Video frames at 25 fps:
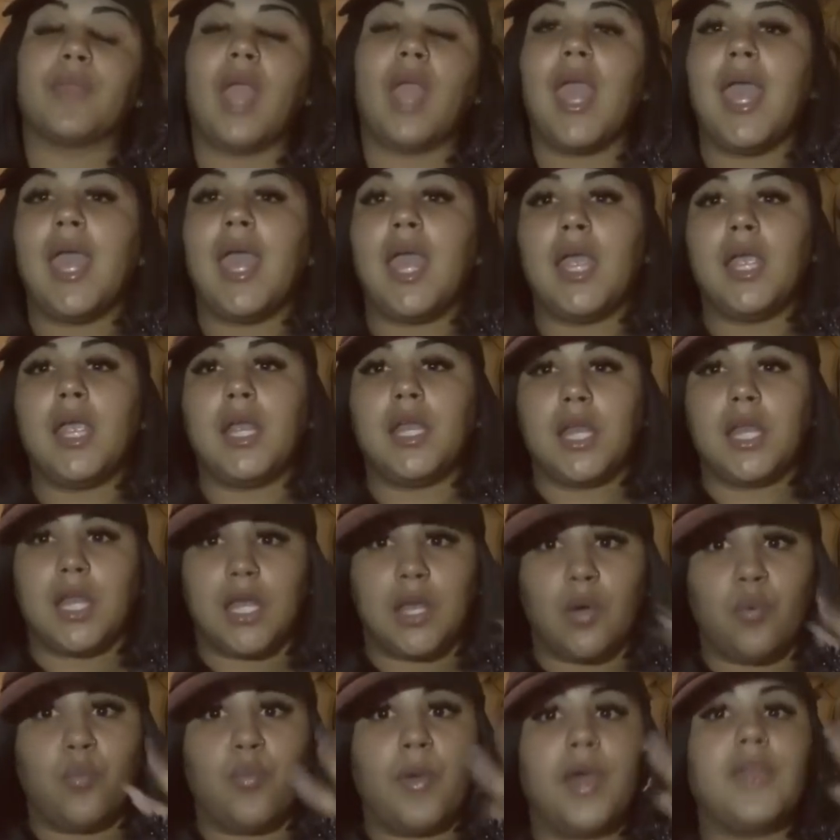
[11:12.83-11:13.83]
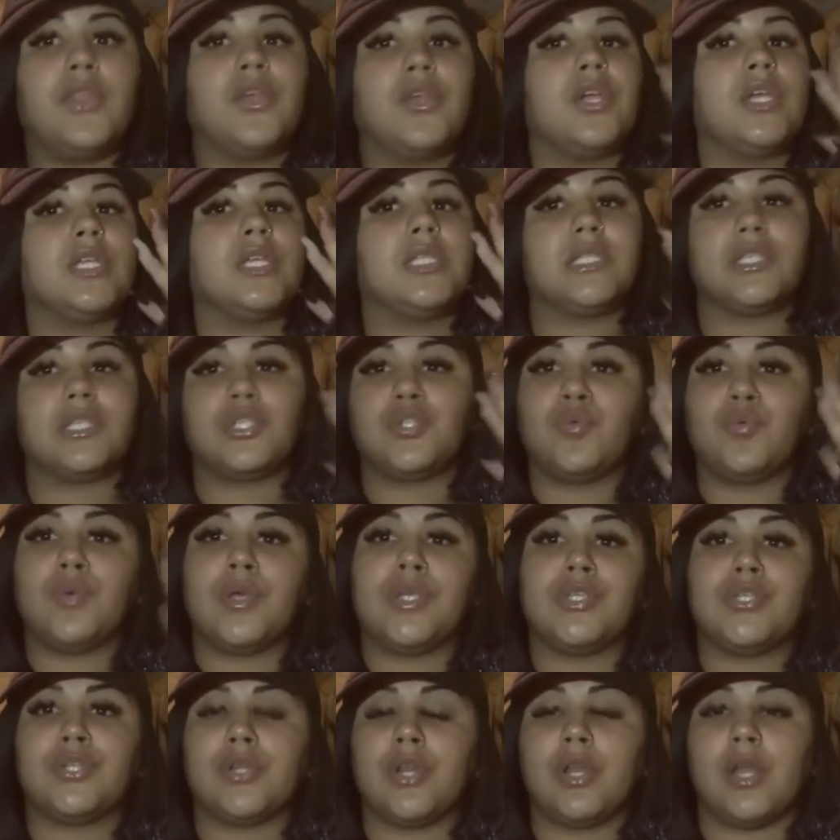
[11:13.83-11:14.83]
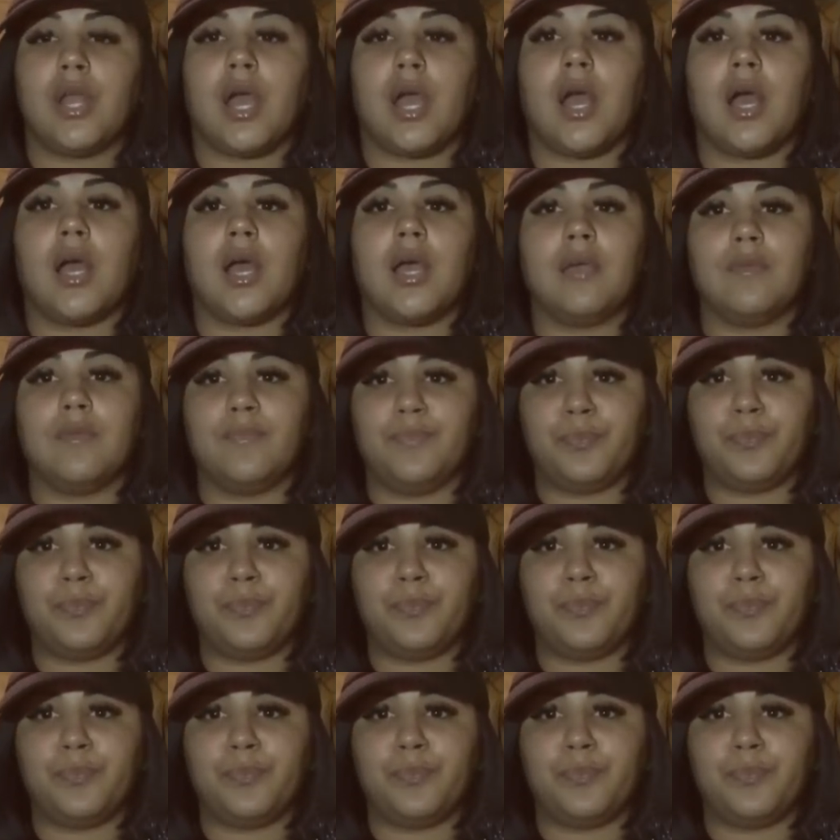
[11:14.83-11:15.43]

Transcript: And whether his situation or not,